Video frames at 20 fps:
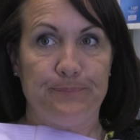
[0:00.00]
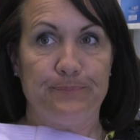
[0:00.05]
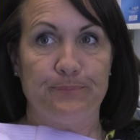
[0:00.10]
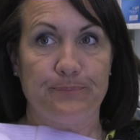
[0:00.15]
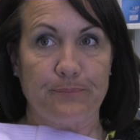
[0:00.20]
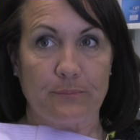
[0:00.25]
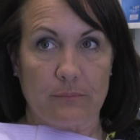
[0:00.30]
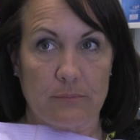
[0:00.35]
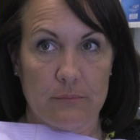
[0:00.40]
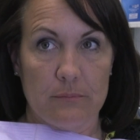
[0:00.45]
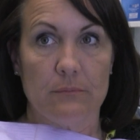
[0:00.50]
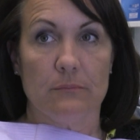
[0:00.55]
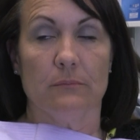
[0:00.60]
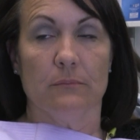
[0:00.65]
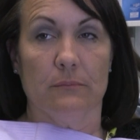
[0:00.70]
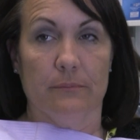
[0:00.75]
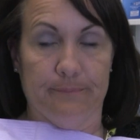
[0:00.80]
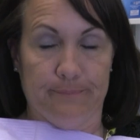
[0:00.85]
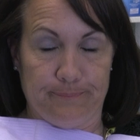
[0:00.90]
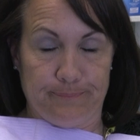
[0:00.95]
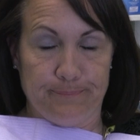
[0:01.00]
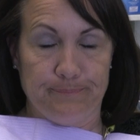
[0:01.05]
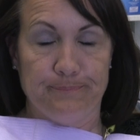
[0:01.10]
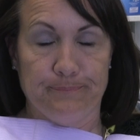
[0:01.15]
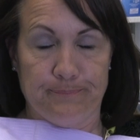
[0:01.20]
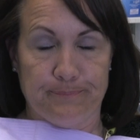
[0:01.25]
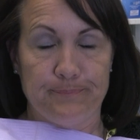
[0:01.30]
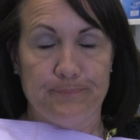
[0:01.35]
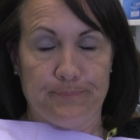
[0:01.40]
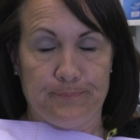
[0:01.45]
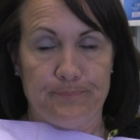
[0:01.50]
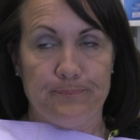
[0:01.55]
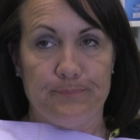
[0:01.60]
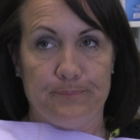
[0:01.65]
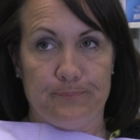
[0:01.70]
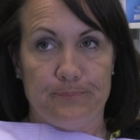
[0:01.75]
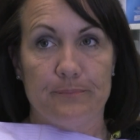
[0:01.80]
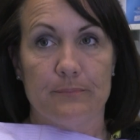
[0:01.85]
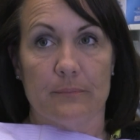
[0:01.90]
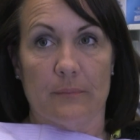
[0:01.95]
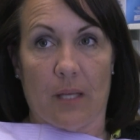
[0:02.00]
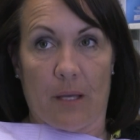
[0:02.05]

Wow, it's going down mm -hmm. about ten percent.